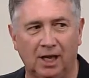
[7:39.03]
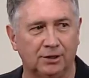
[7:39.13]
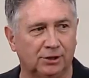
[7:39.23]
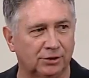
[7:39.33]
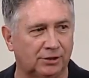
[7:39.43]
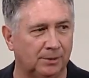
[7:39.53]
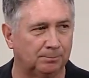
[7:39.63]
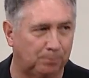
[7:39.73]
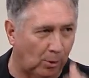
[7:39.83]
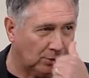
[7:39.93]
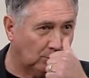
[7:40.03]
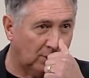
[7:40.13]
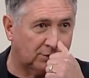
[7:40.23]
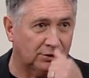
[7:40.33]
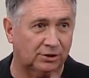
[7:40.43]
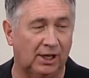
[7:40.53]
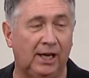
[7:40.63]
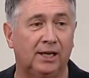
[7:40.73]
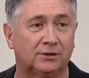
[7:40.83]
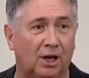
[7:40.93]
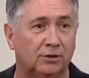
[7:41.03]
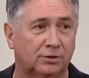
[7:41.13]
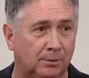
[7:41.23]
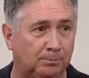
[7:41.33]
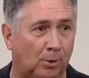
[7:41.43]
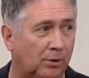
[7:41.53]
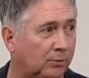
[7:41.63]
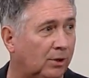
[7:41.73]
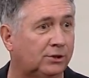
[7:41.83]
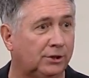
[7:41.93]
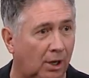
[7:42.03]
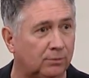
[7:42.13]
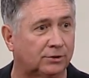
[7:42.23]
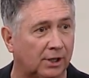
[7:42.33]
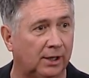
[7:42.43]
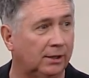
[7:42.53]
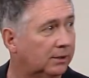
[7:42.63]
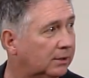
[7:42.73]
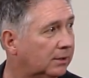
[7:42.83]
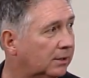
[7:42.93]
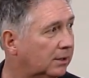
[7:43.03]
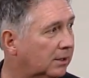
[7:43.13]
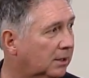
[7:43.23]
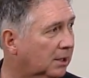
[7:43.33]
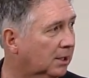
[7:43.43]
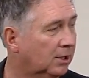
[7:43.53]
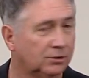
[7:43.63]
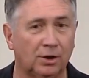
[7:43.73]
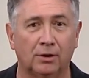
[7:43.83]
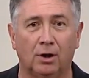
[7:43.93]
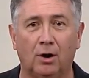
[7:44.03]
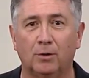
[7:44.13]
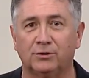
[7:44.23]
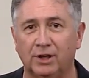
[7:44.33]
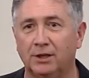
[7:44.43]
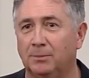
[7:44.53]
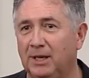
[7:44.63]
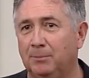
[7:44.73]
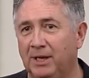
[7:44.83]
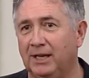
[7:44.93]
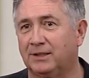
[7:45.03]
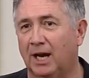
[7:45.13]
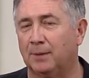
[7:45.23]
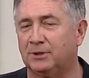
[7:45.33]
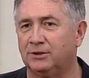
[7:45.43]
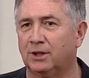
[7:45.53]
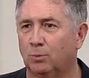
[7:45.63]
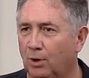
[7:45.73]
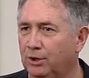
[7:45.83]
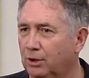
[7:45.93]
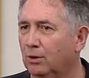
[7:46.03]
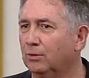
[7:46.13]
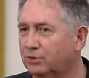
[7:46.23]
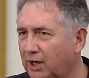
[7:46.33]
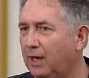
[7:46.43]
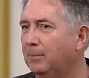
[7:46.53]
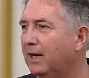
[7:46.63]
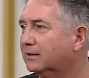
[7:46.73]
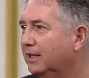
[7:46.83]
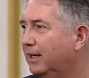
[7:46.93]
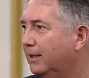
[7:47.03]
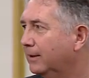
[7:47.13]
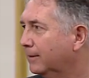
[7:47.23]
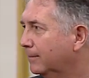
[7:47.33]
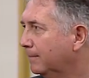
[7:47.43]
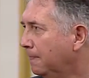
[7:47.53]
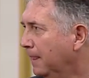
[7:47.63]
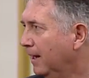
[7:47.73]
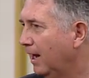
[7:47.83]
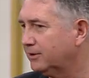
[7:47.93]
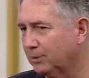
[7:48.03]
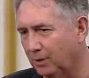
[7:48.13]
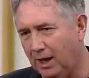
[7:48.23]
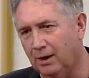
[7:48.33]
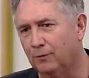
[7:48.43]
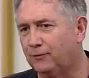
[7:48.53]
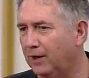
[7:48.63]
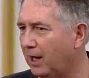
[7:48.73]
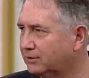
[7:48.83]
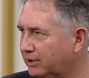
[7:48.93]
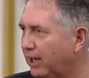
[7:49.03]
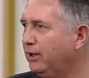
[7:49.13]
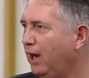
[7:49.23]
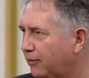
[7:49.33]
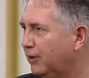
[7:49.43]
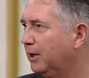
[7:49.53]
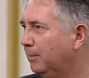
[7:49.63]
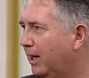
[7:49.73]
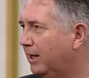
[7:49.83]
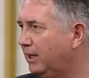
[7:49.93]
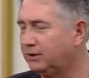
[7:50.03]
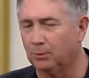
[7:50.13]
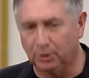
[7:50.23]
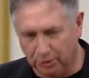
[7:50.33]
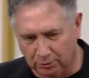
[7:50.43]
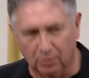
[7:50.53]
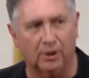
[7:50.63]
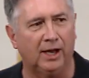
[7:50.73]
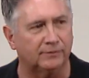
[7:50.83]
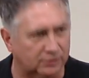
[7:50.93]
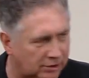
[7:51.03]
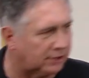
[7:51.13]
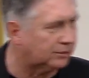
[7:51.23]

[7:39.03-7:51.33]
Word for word: not just important what you say, it's also important what you don't say. So the Lord said to me many times, He said, What are you going to say about that? I said, Well, I don't feel like saying nothing about it. He said, Well, you're going to have to say